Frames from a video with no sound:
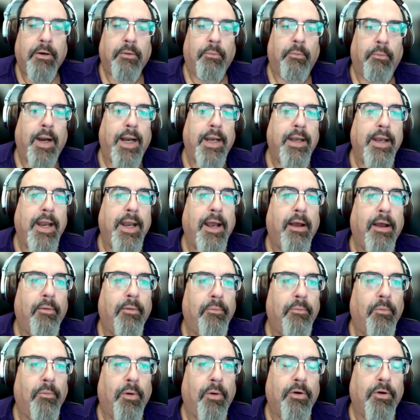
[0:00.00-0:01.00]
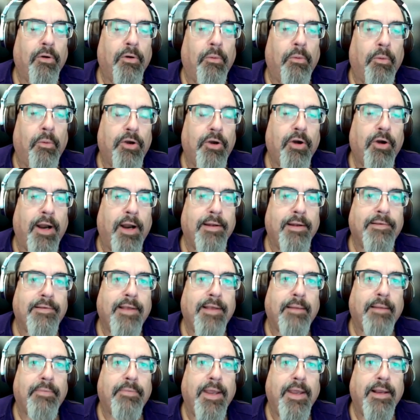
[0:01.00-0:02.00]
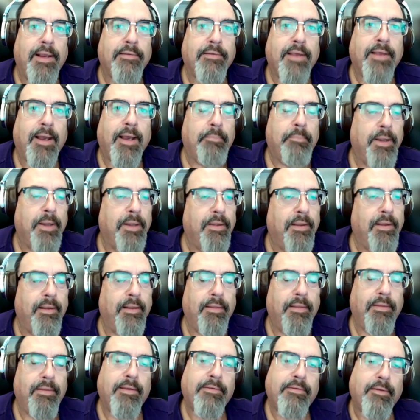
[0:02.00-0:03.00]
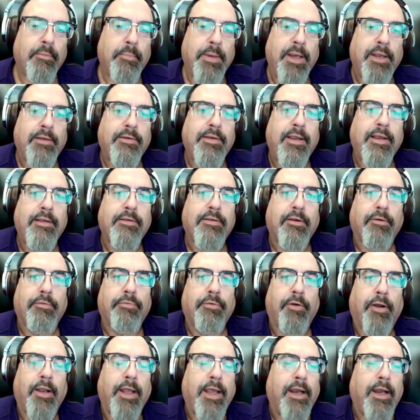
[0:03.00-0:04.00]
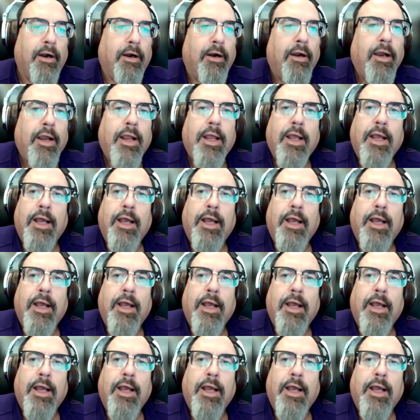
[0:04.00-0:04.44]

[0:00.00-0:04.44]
right now we're trying to set things up, and this will be a teaser for later.